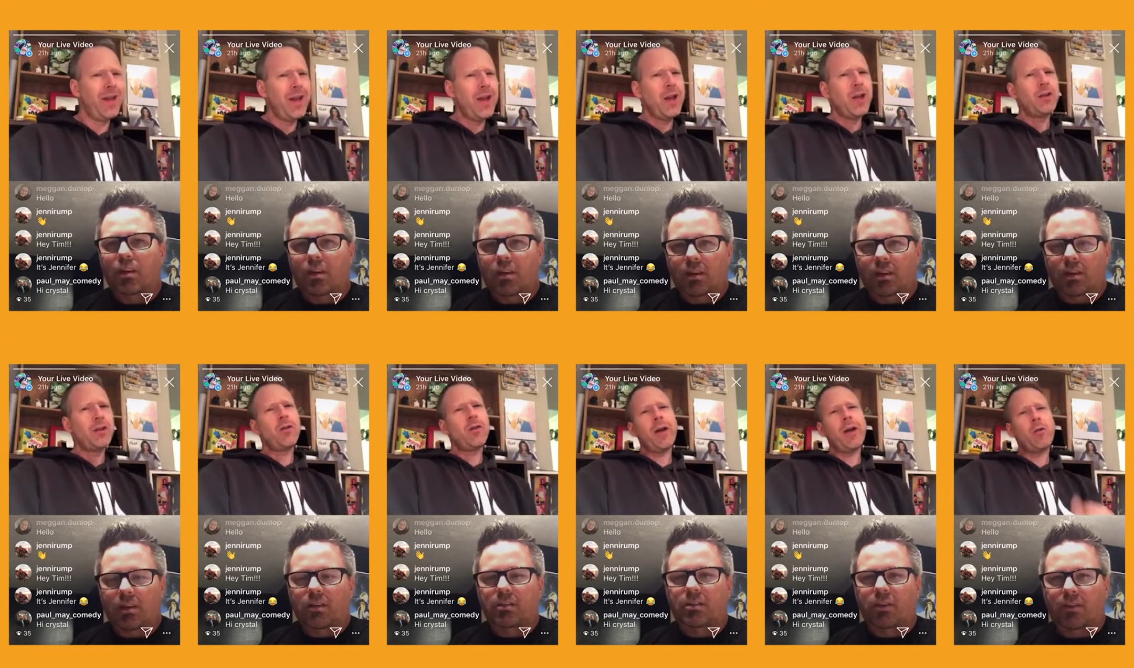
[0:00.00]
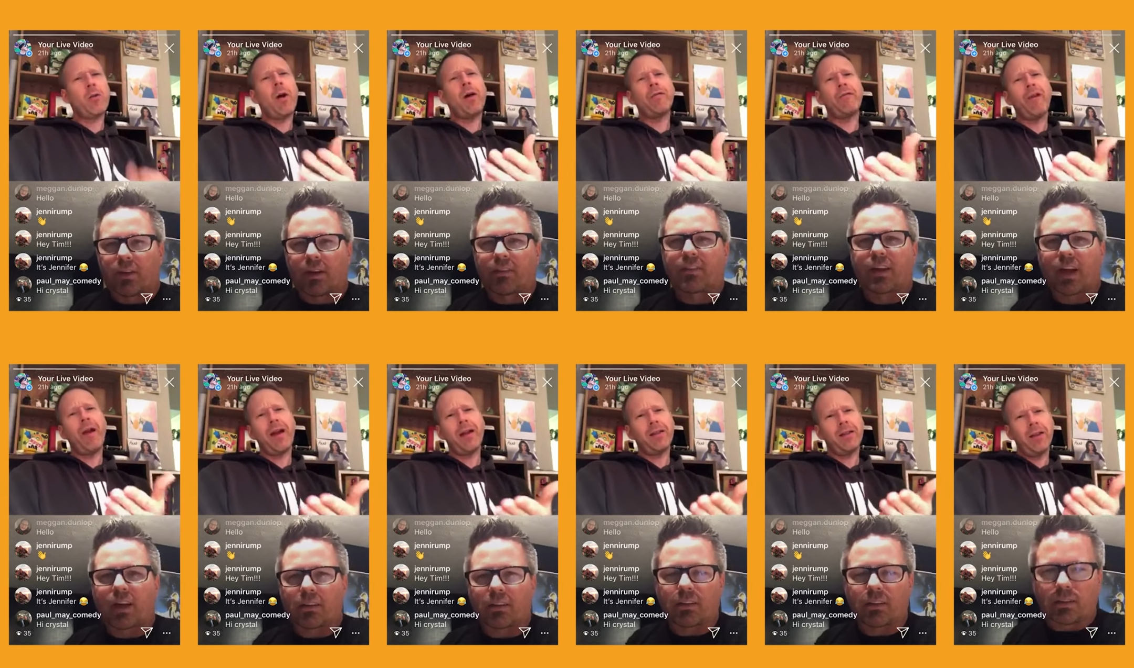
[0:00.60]
Speaker 1: like quite frankly
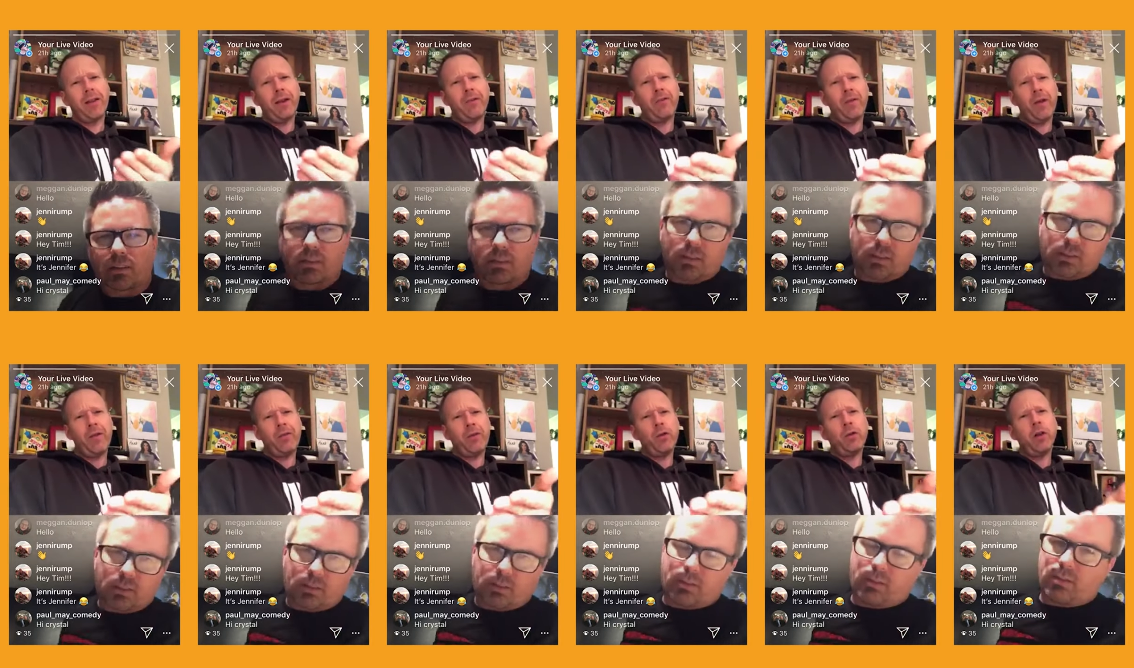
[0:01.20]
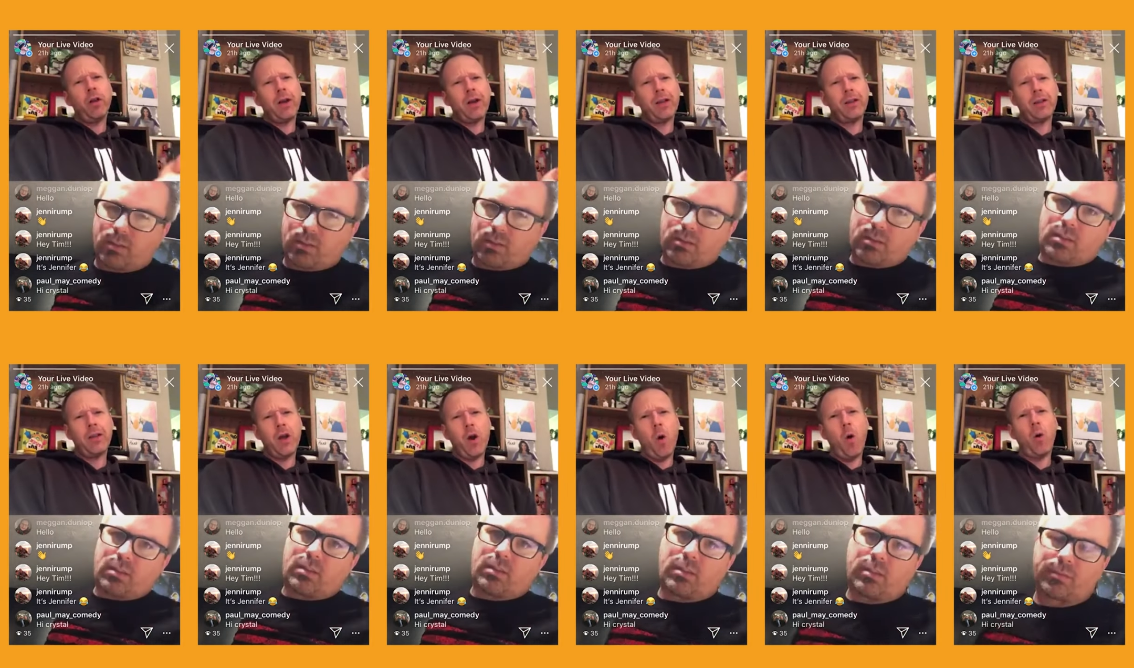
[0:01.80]
if if you look at the
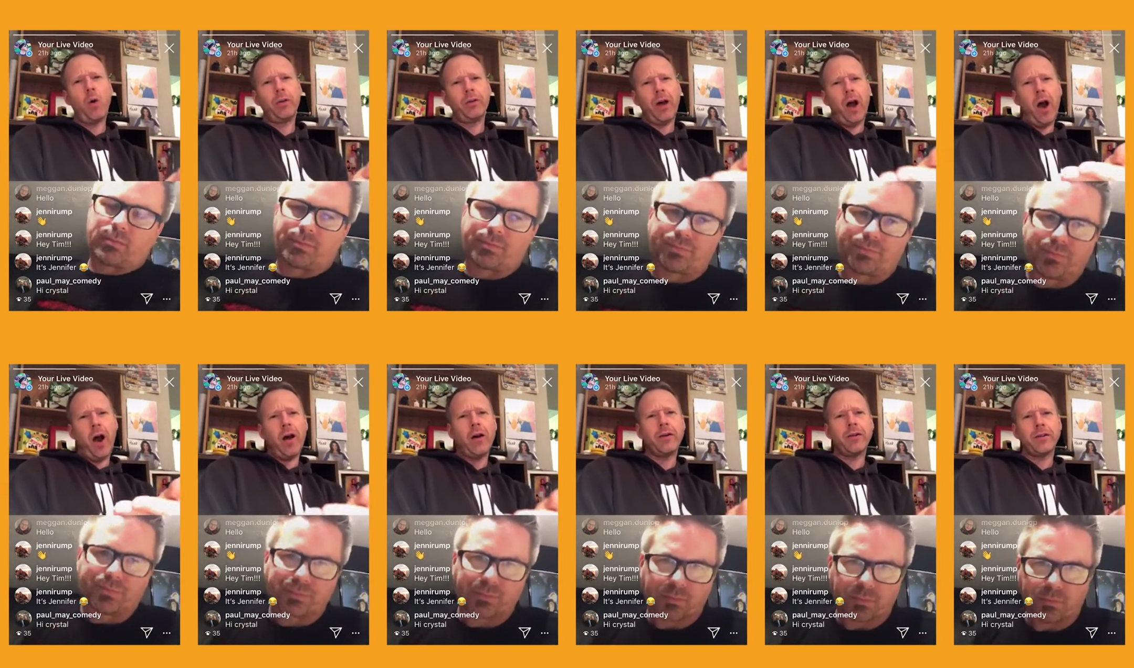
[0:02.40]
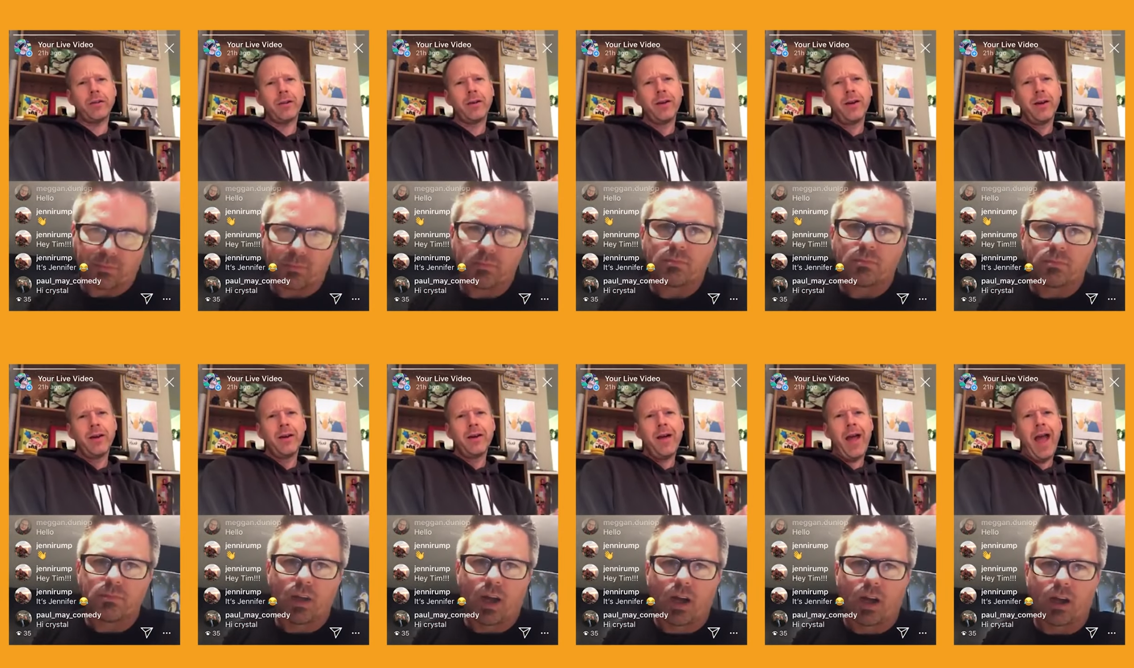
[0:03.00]
old art uh-huh.
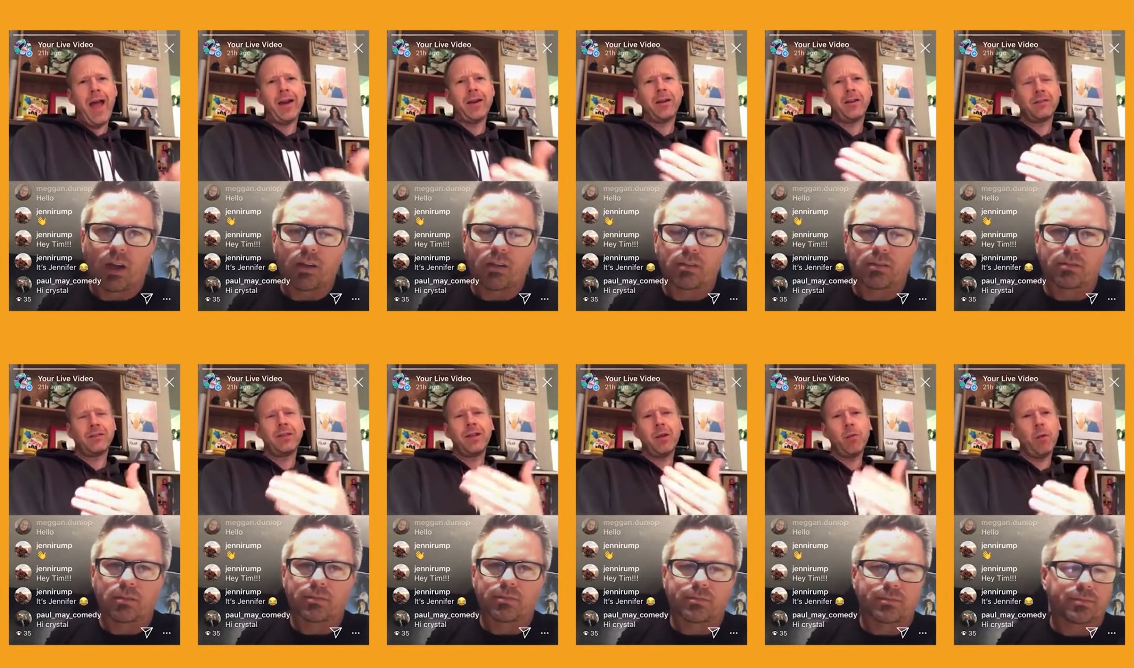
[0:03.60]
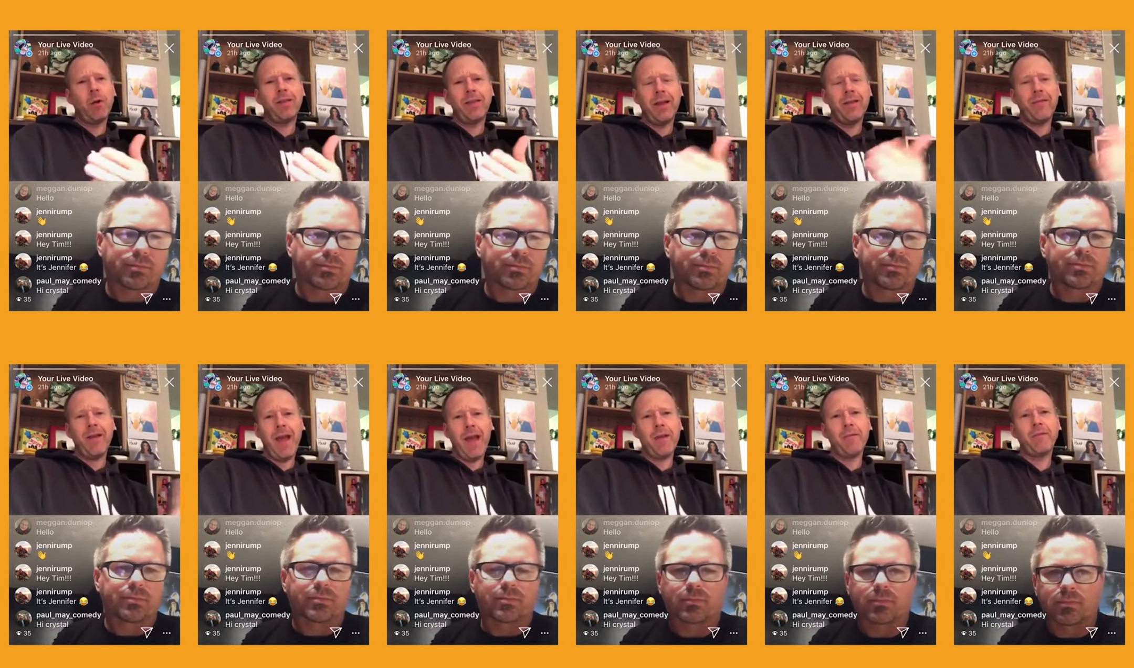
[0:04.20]
and to see where they came
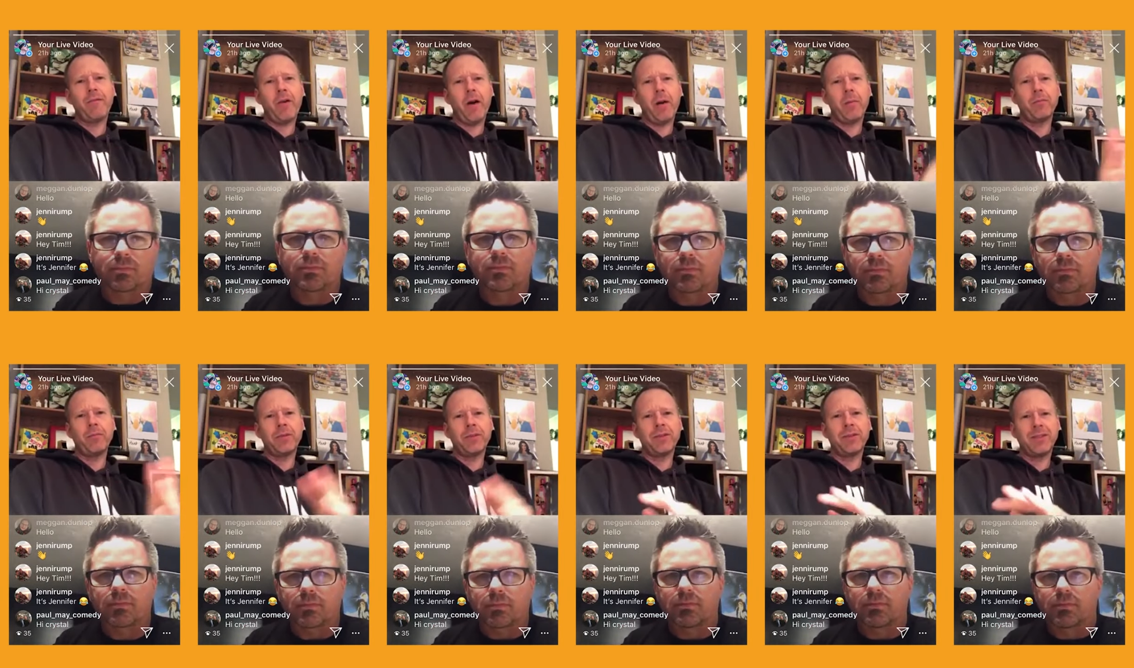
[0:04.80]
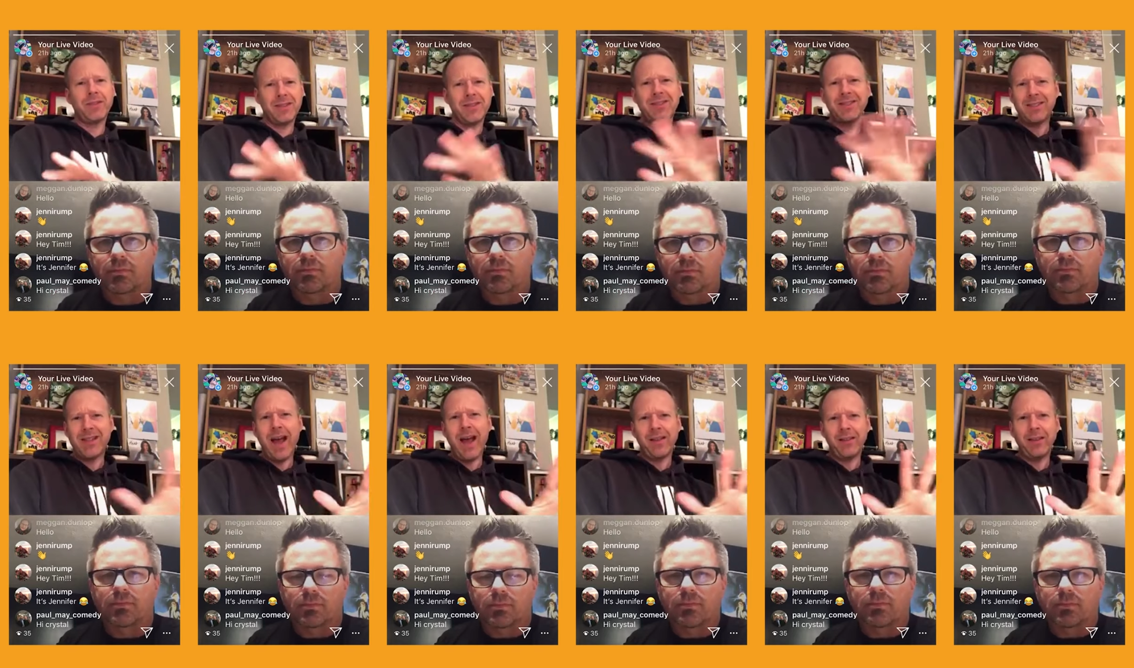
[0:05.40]
from
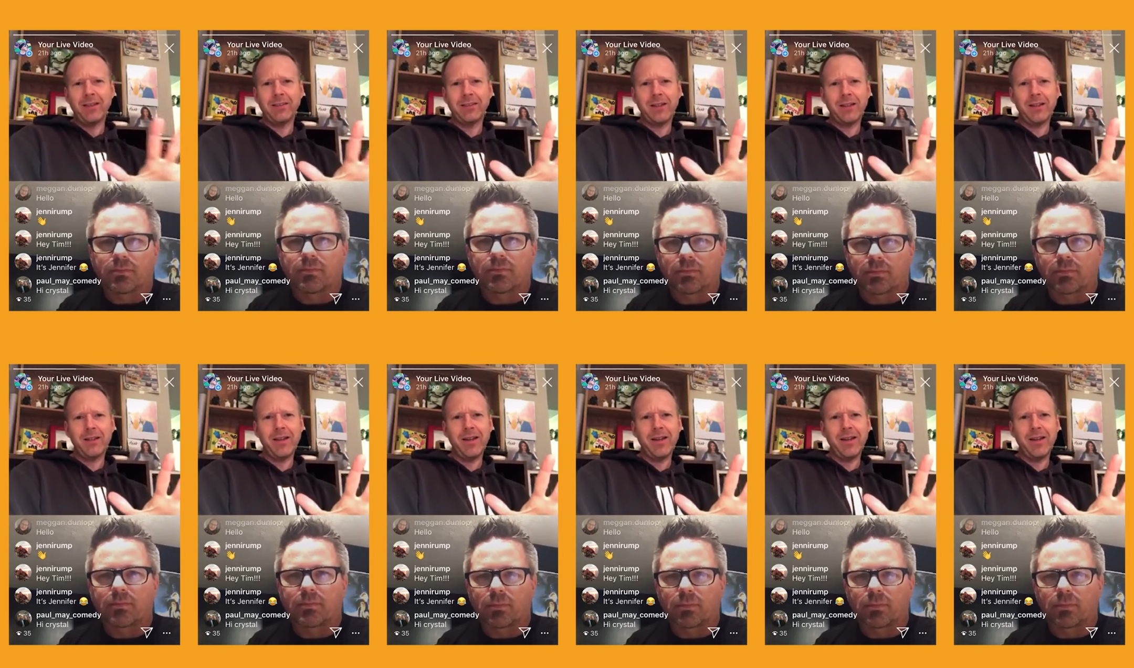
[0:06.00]
stylistically